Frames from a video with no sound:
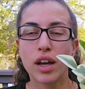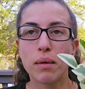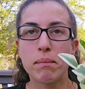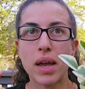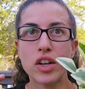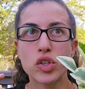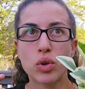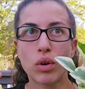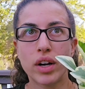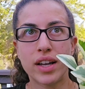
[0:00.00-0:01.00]
make
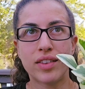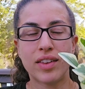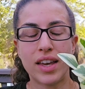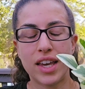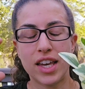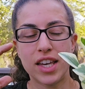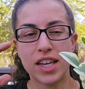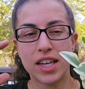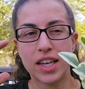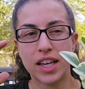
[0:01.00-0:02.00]
sure it's a
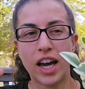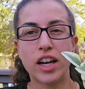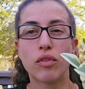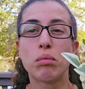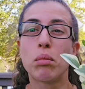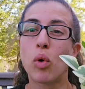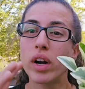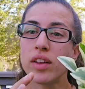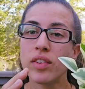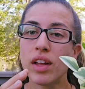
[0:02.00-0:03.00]
kind of
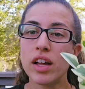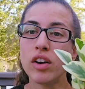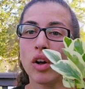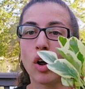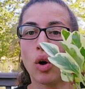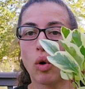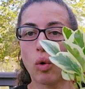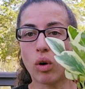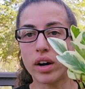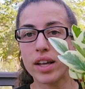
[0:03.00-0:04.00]
morning sun
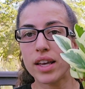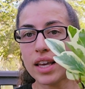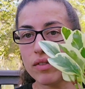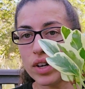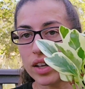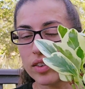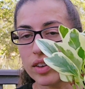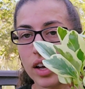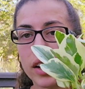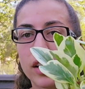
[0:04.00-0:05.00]
or evening
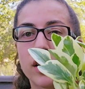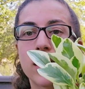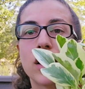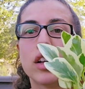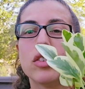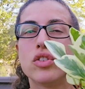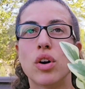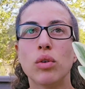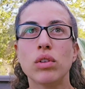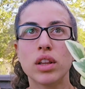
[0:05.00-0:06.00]
sun.
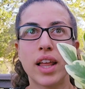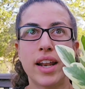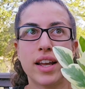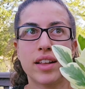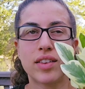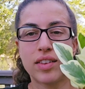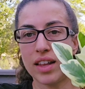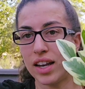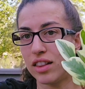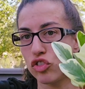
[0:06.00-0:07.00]
Don't let it sit
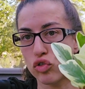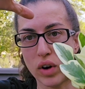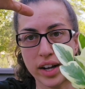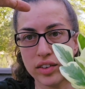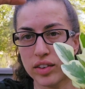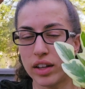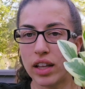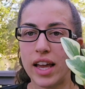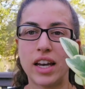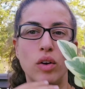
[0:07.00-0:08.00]
in direct
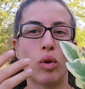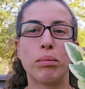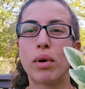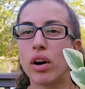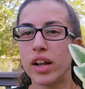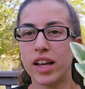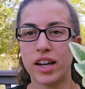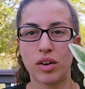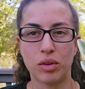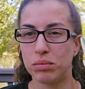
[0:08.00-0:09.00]
sunlight. It'll burn it.
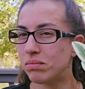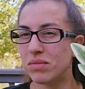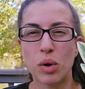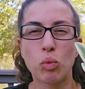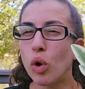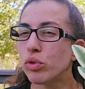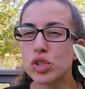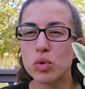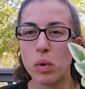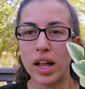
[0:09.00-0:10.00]
It won't
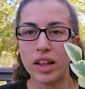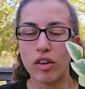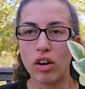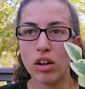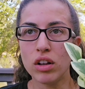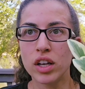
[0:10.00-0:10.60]
do well at all.